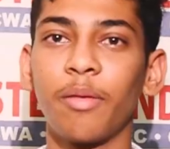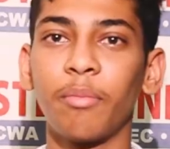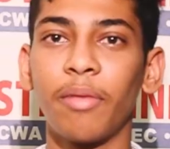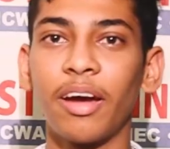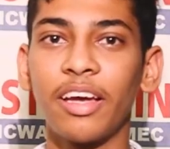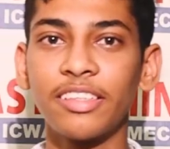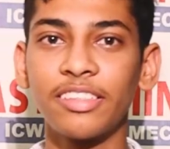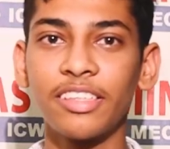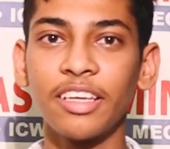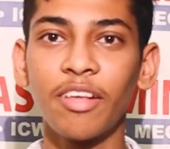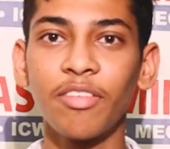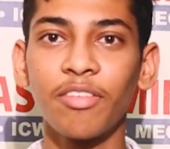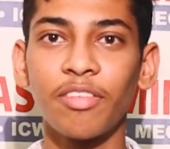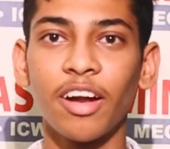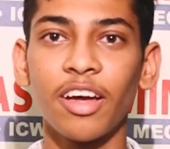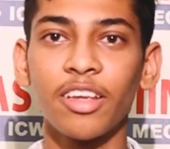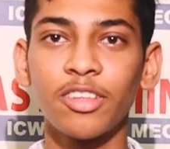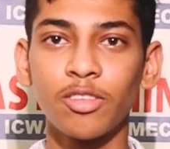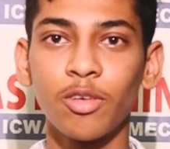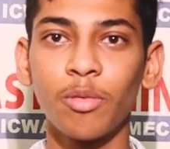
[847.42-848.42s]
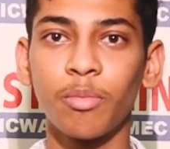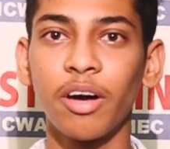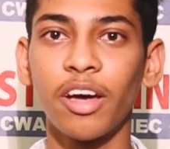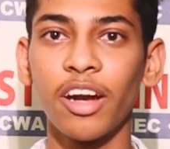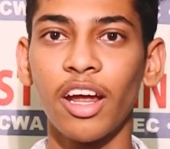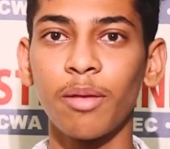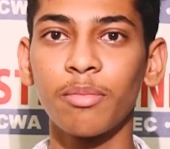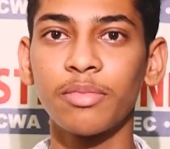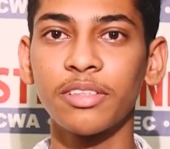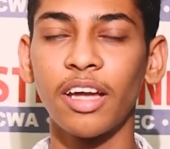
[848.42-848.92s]
Myself, Raj Kumar,
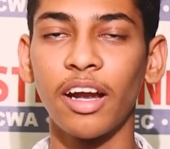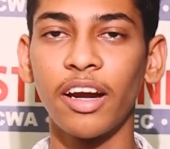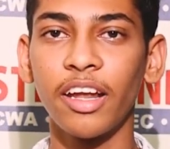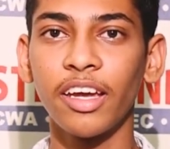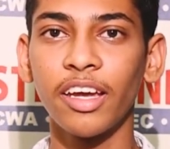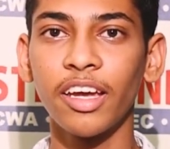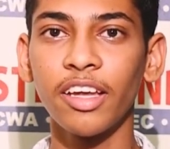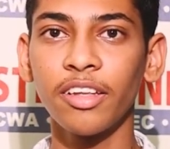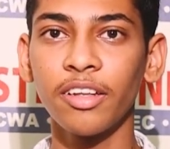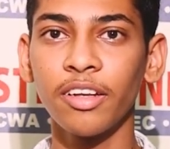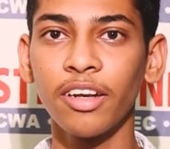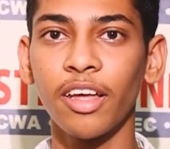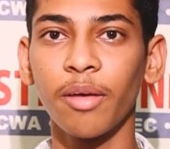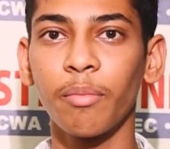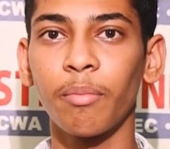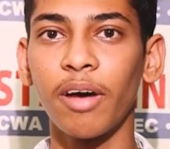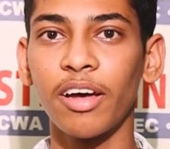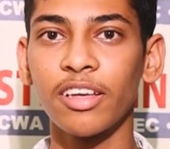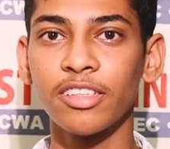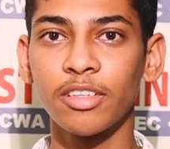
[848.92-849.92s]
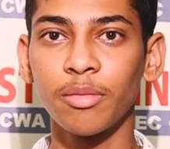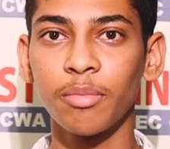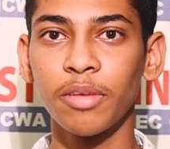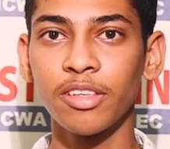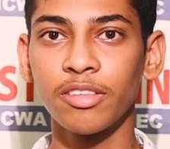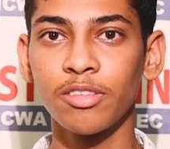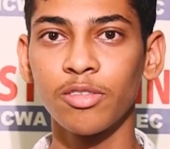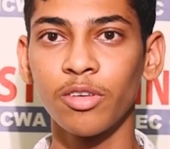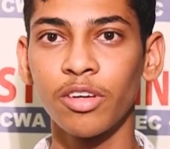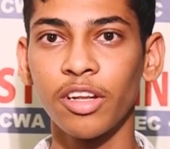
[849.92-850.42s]
I'm studying in
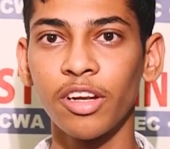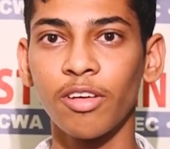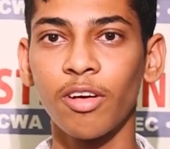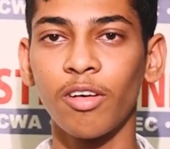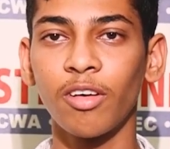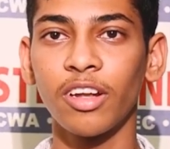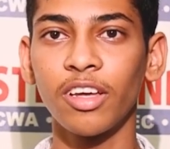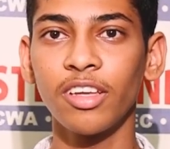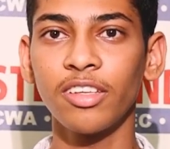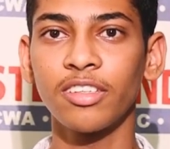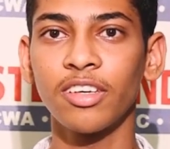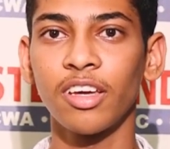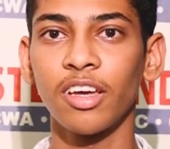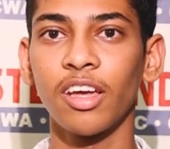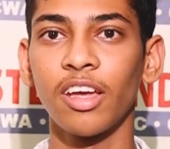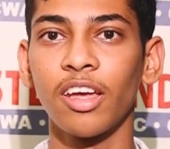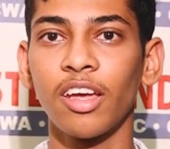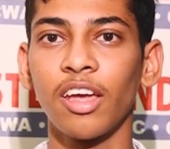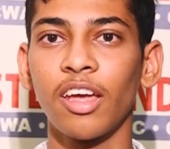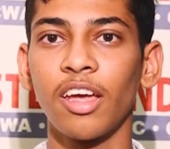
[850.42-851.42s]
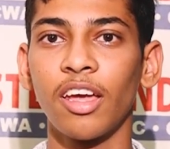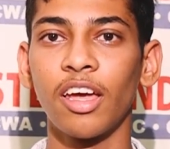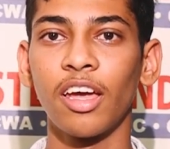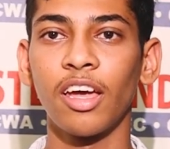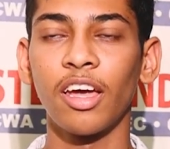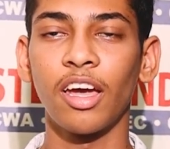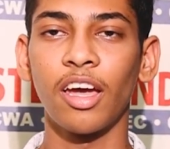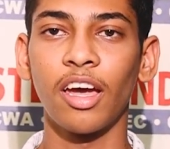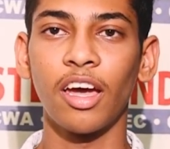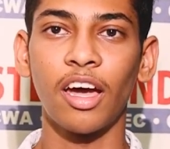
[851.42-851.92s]
Masterminds Junior College.
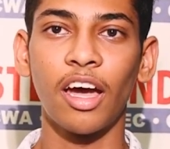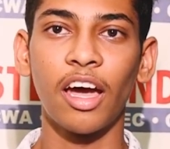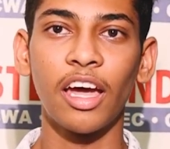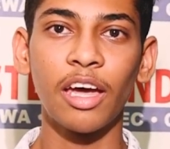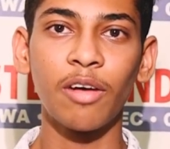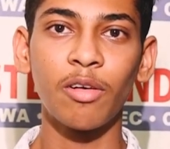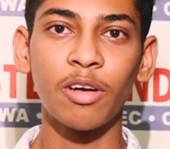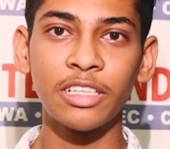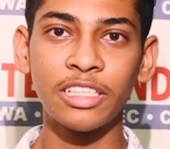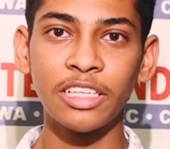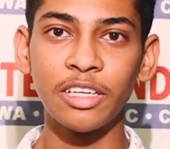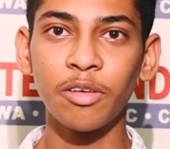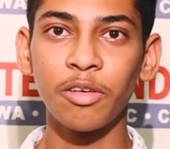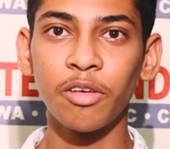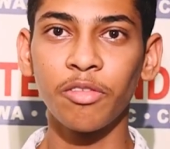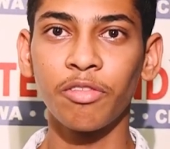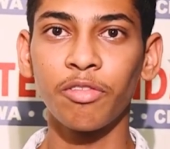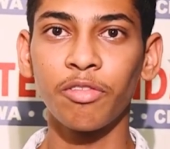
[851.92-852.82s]
I have achieved